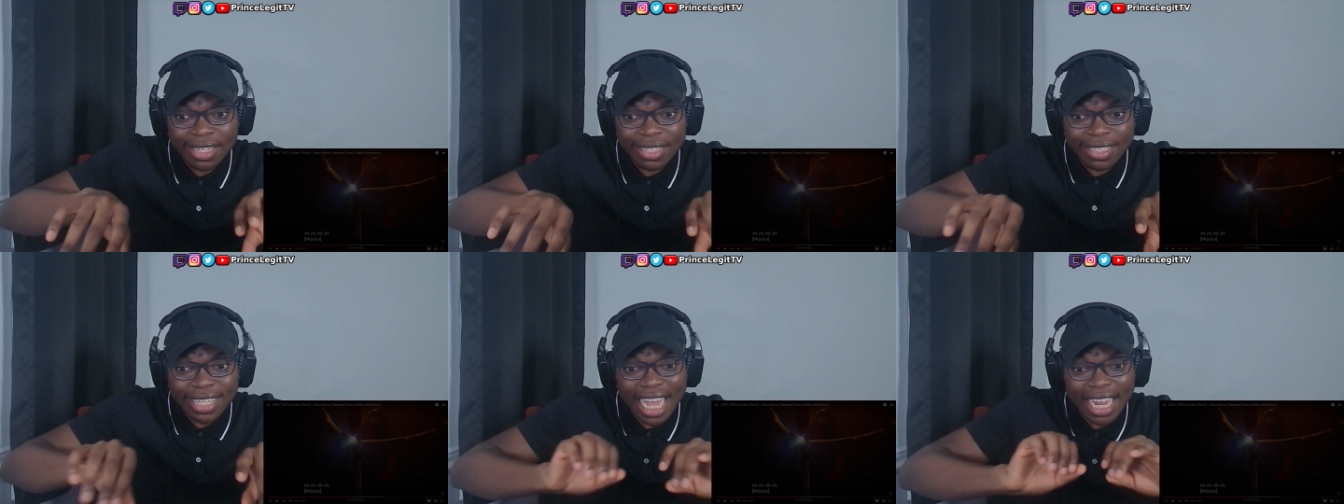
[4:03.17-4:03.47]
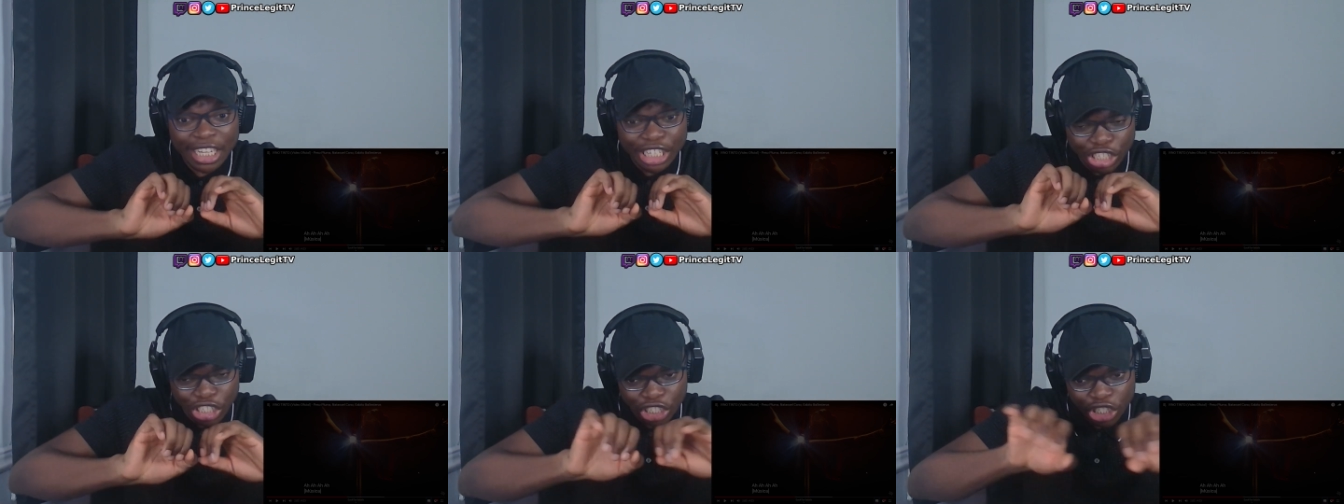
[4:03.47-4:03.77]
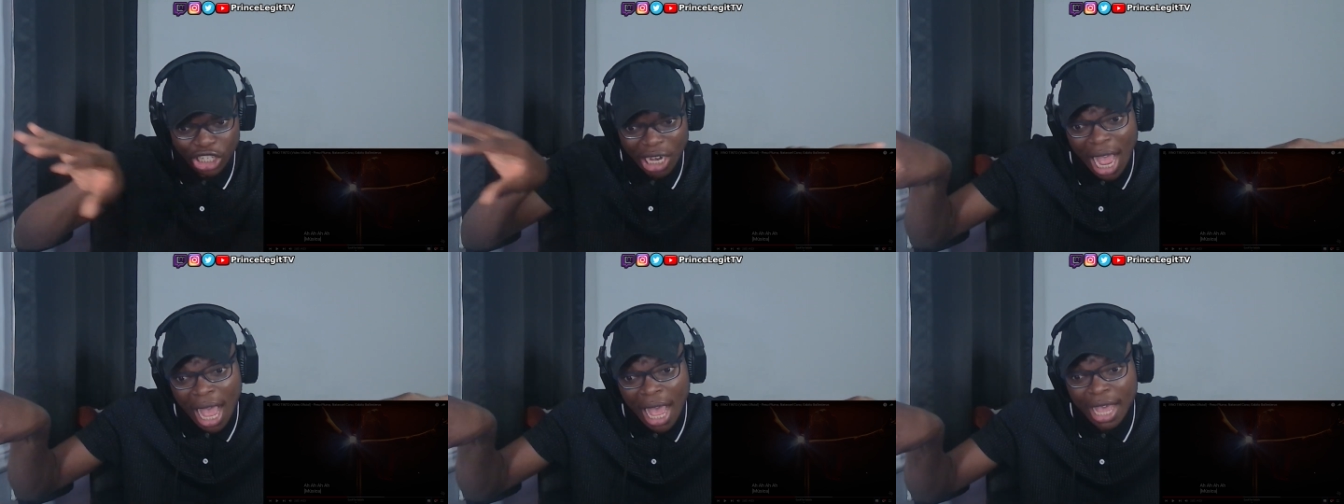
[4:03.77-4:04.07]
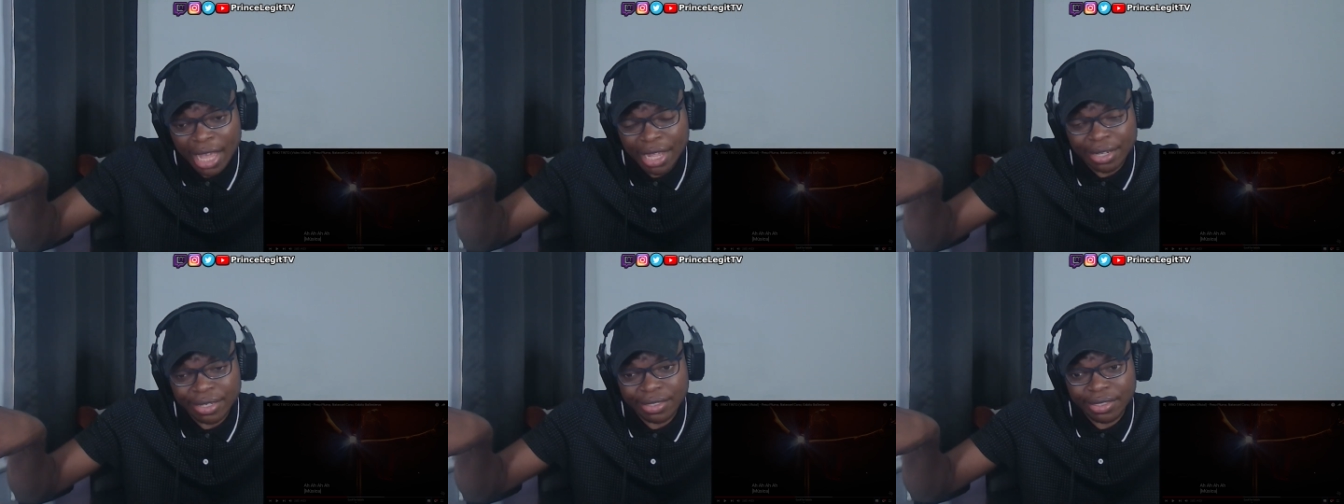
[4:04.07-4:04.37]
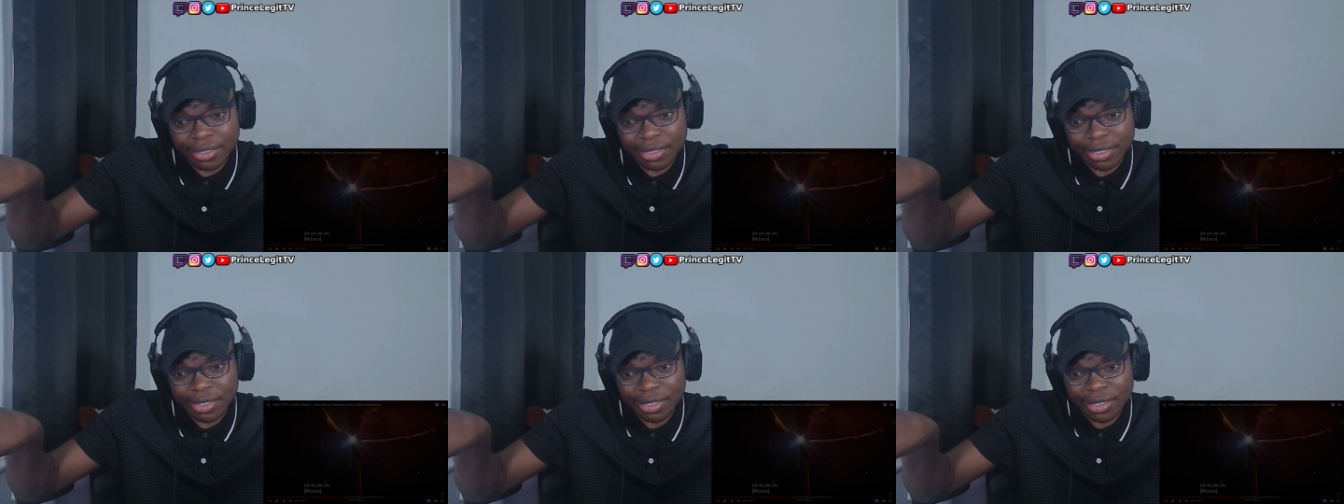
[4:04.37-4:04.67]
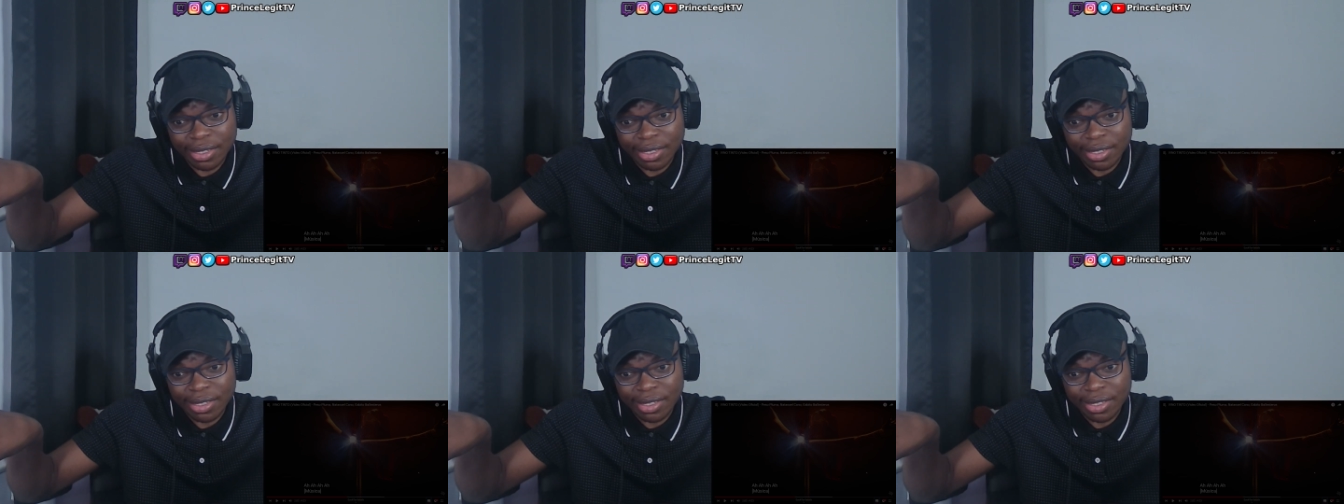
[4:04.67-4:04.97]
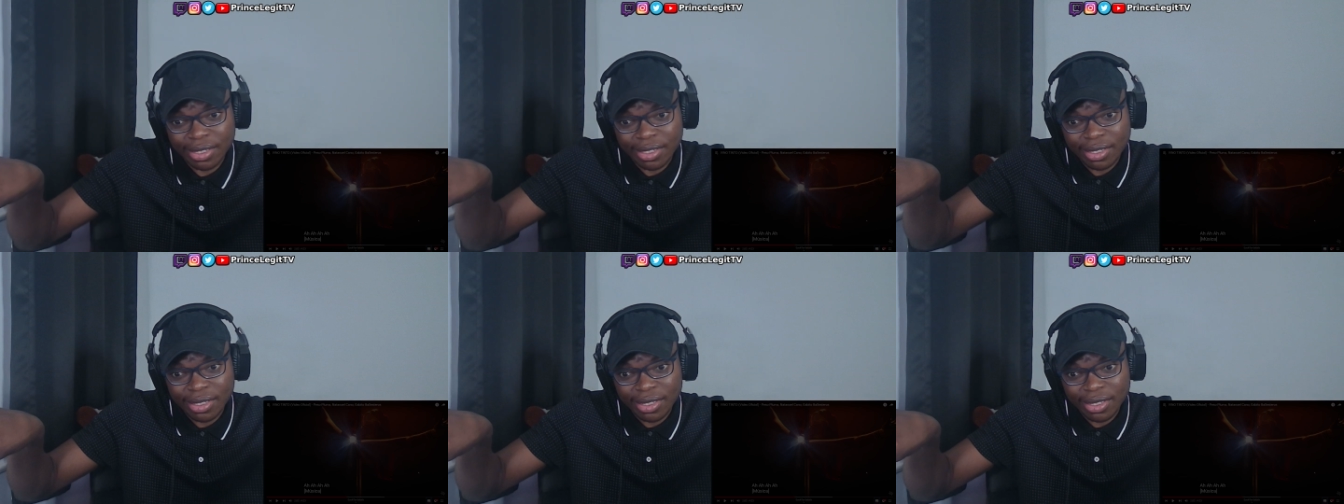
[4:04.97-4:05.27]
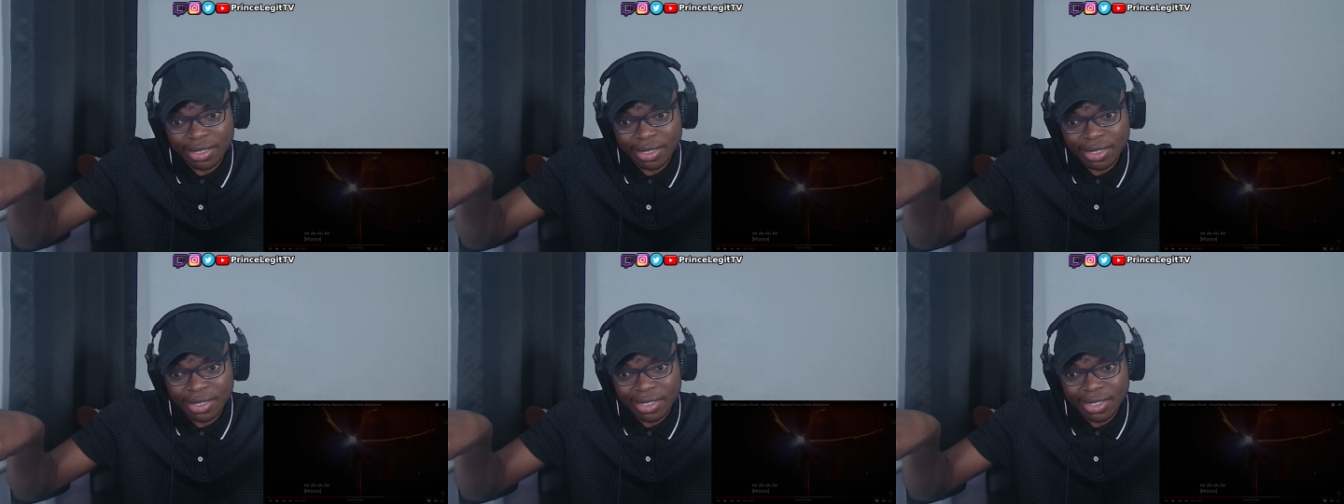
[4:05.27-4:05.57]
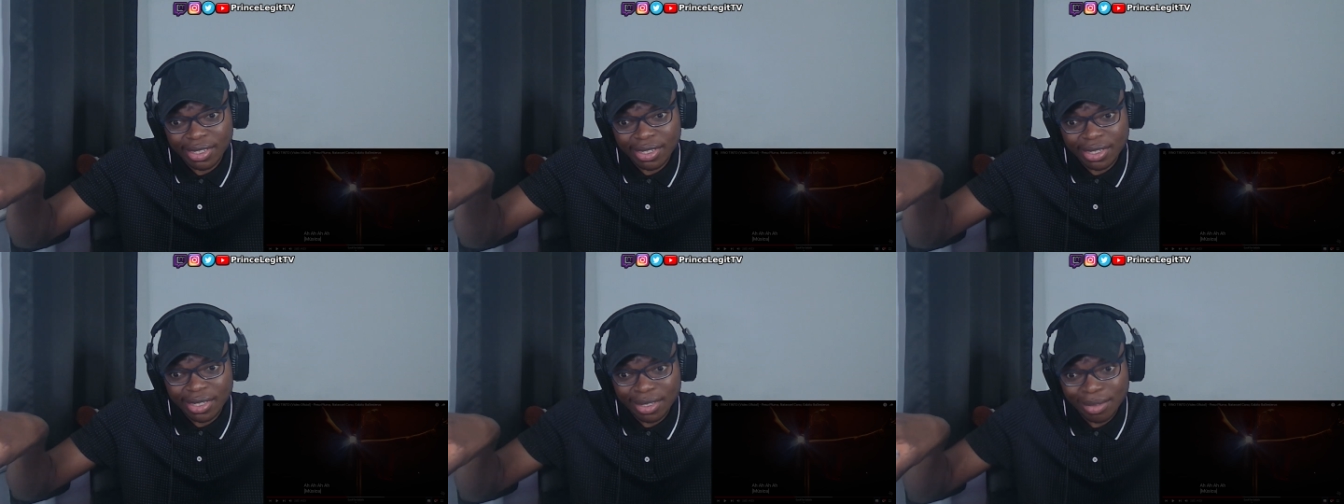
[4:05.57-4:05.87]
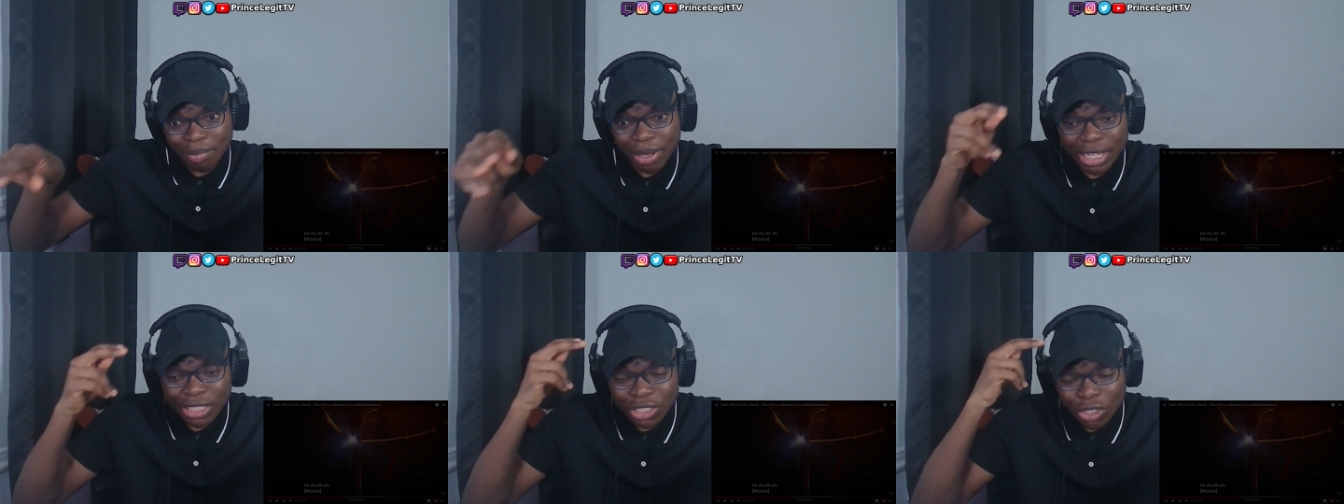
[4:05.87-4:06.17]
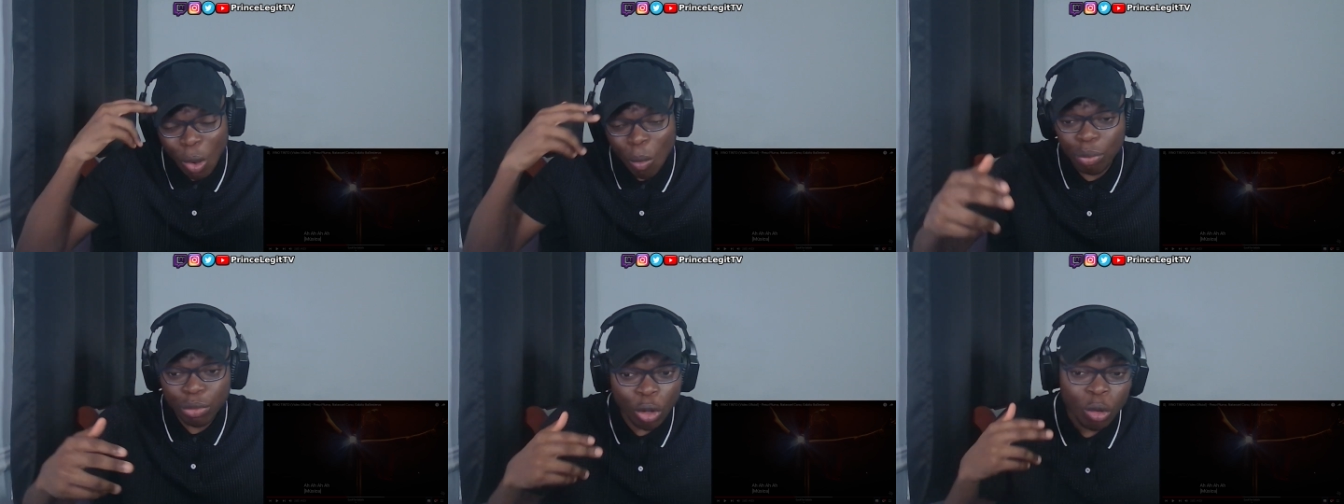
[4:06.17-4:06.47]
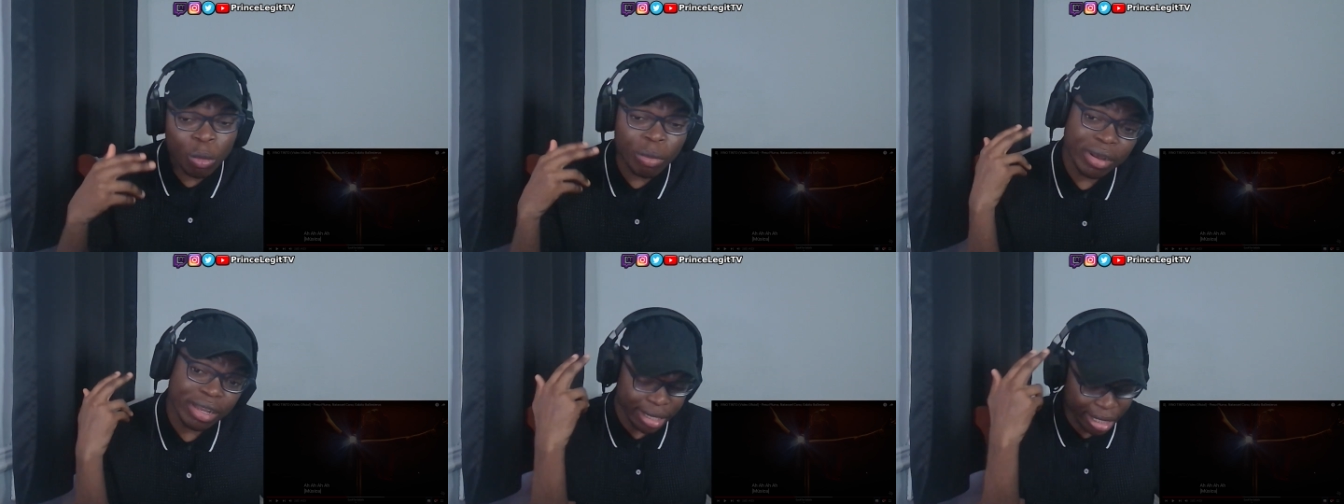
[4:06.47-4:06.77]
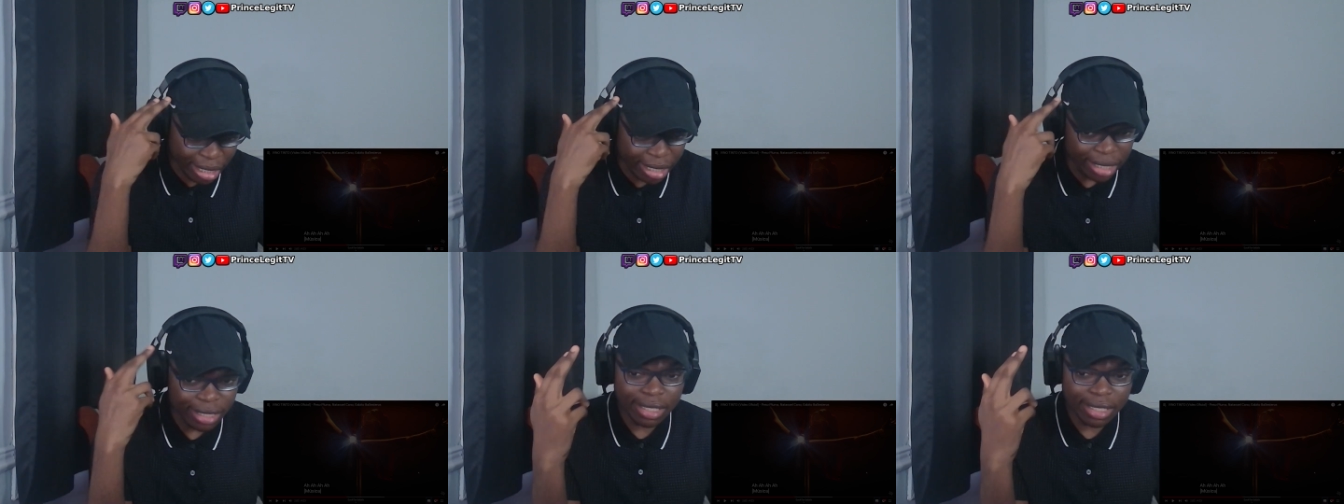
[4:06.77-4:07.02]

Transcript: that it shines. Peso Pluma